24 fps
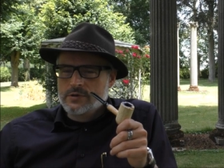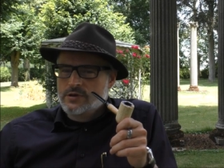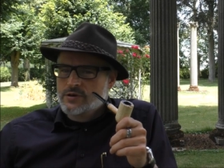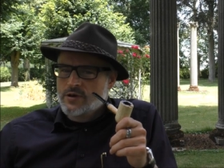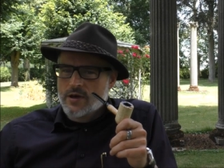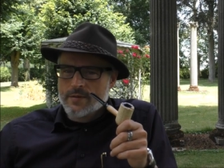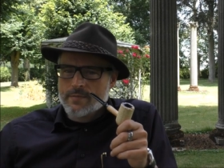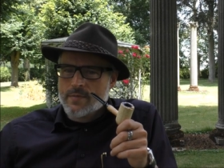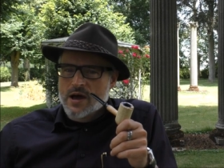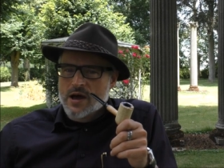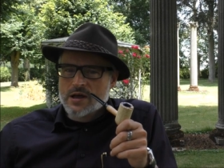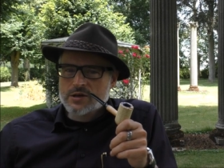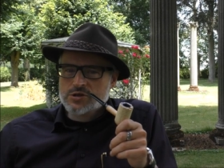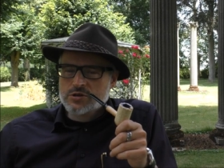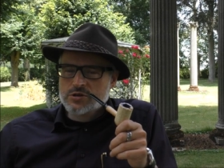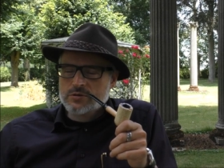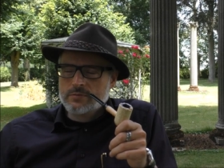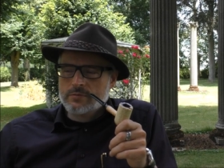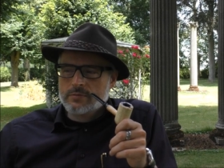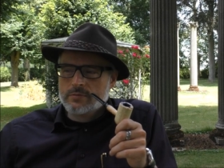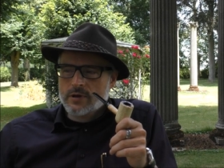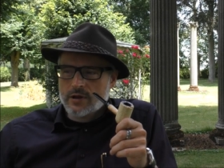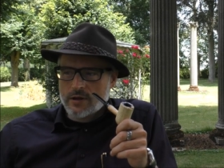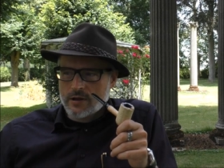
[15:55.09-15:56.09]
Not much,
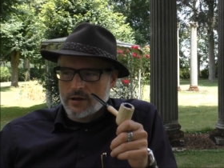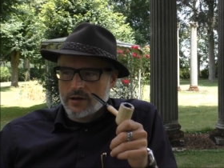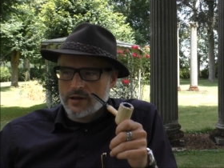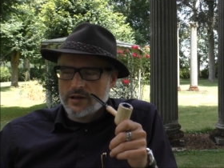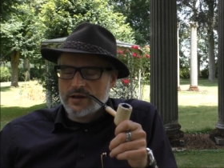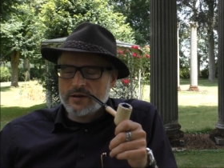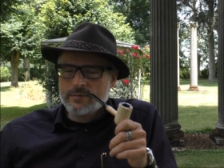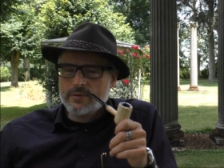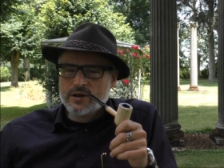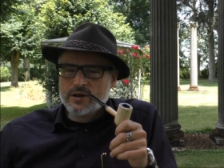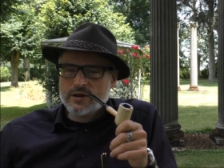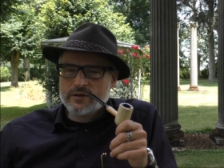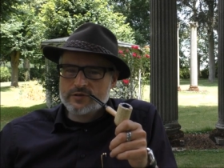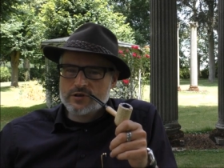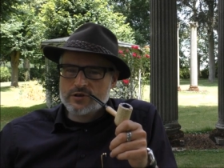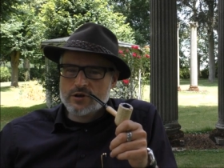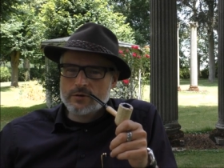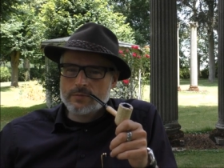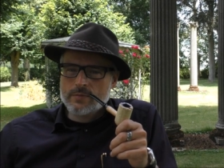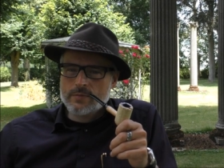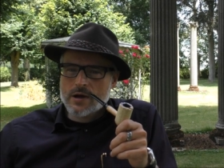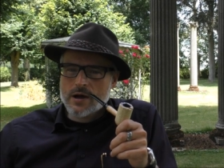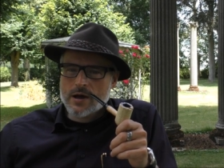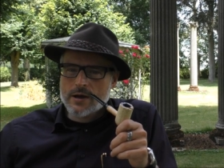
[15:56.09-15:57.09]
but a little bit of
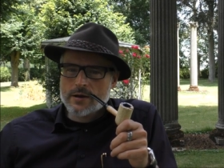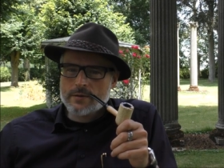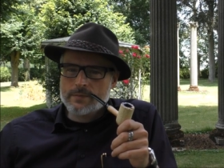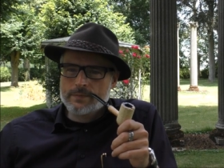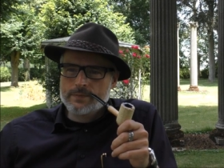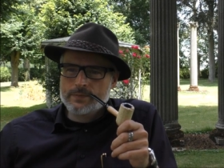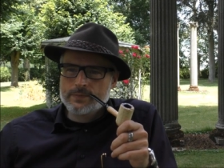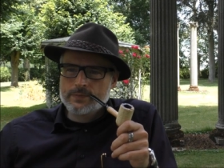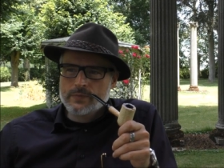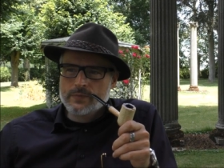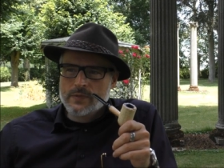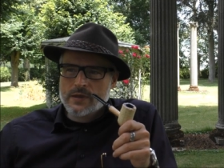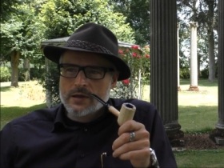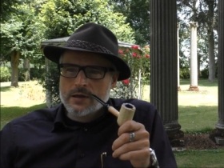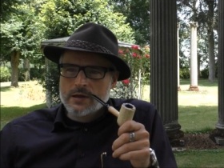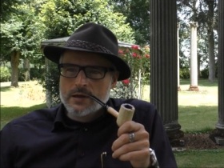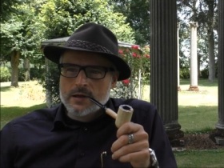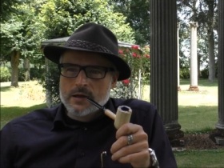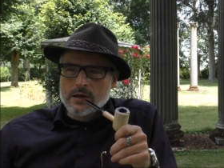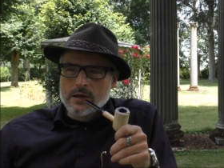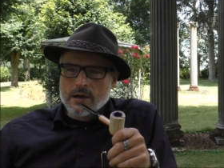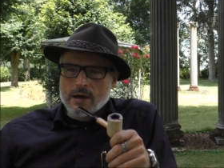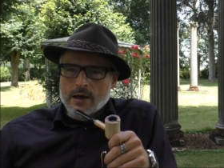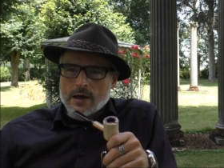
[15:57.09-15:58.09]
tongue bite.
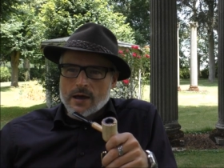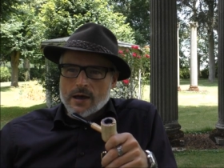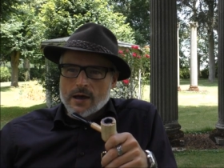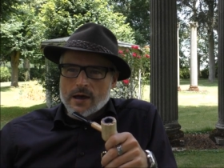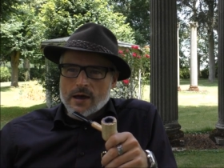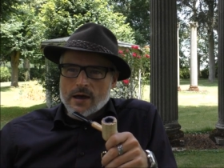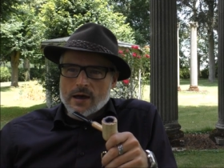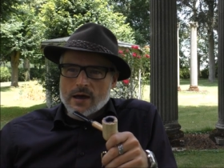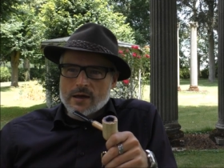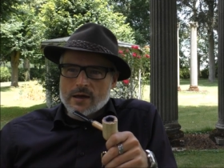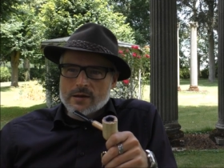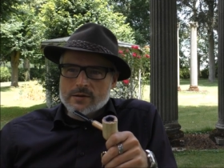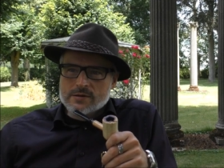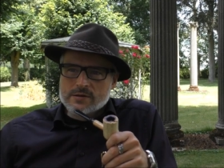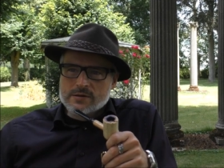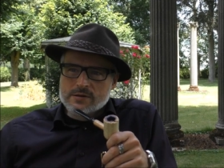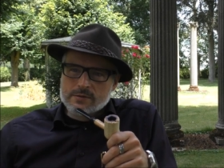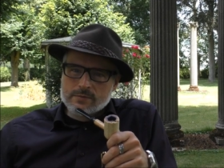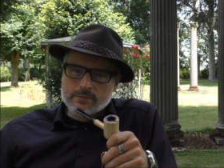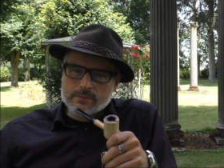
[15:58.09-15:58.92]
And